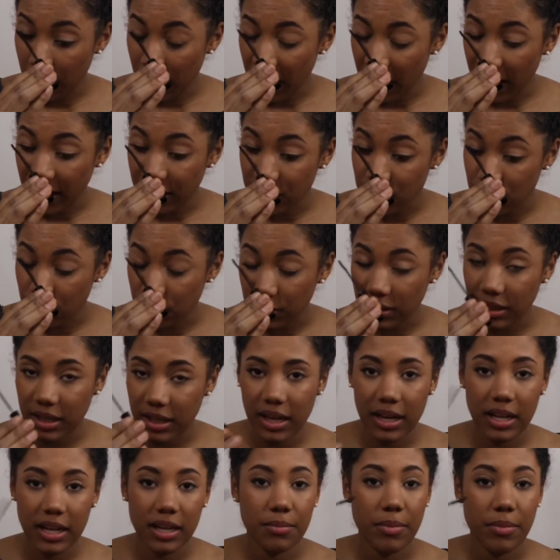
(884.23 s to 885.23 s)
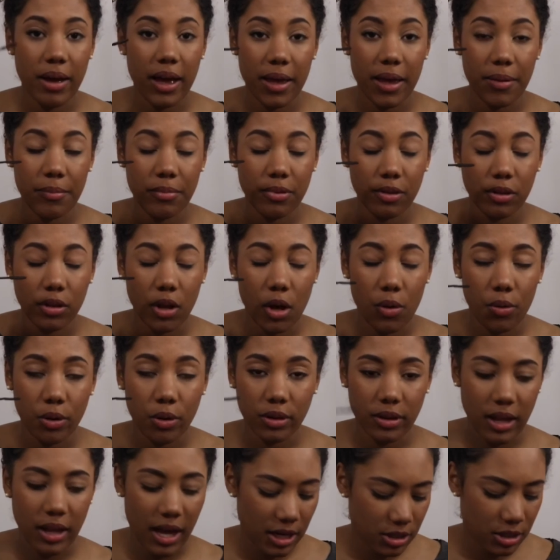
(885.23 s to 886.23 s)
actually getting my lower
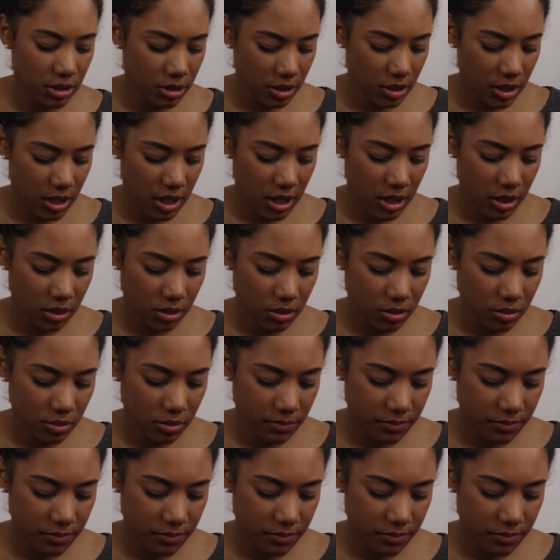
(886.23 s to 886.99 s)
lash line,